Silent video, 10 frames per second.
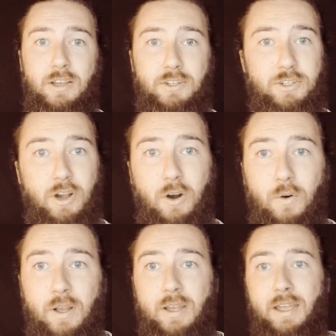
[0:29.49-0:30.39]

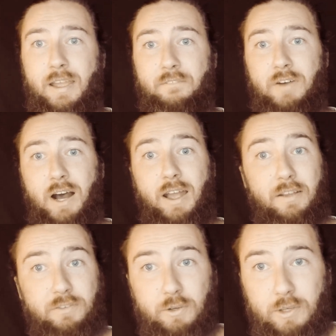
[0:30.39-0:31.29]
So
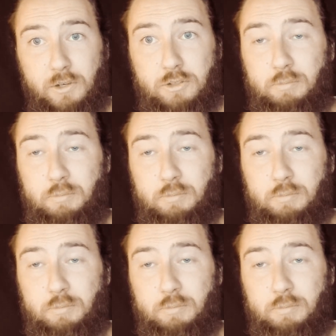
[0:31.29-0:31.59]
if you use